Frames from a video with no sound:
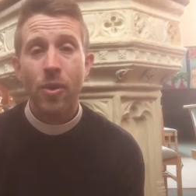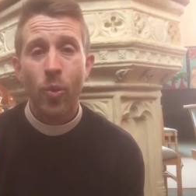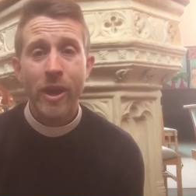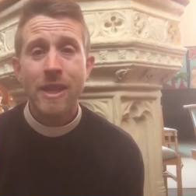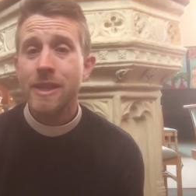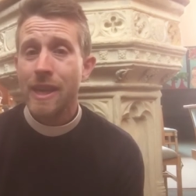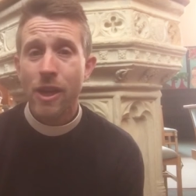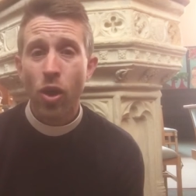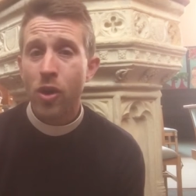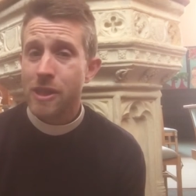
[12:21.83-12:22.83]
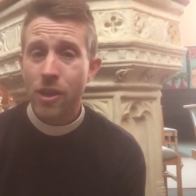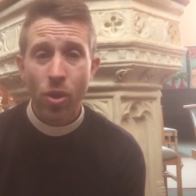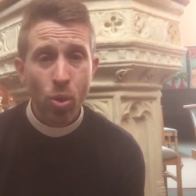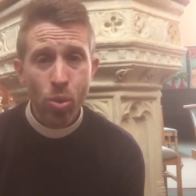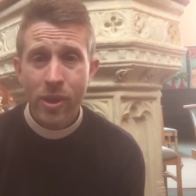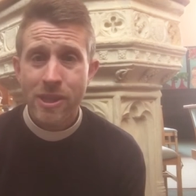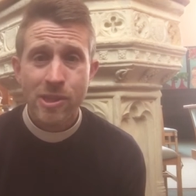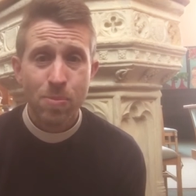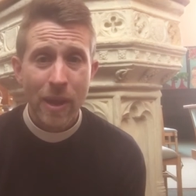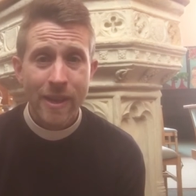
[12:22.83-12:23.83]
we see God in all his
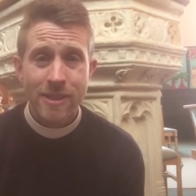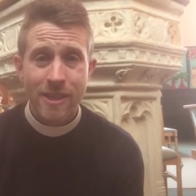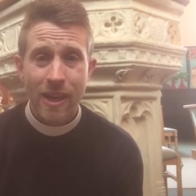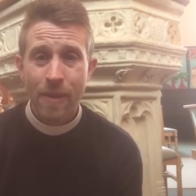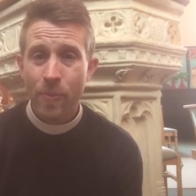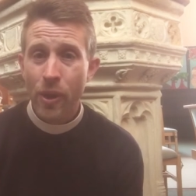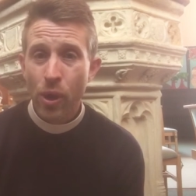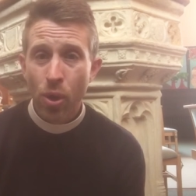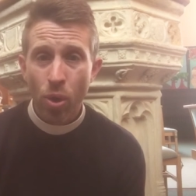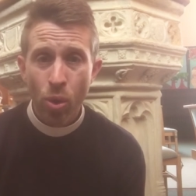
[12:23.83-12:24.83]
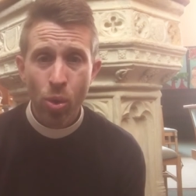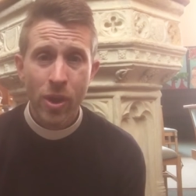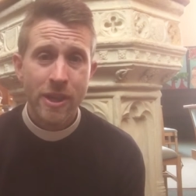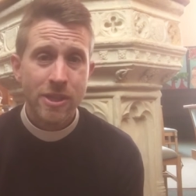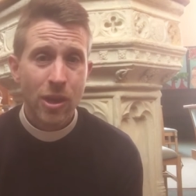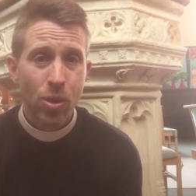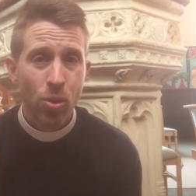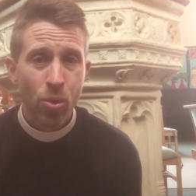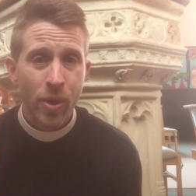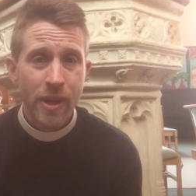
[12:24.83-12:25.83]
splendor, all his
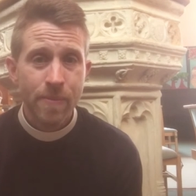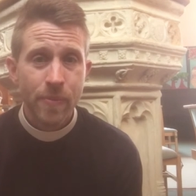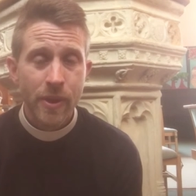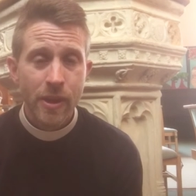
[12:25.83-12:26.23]
glory.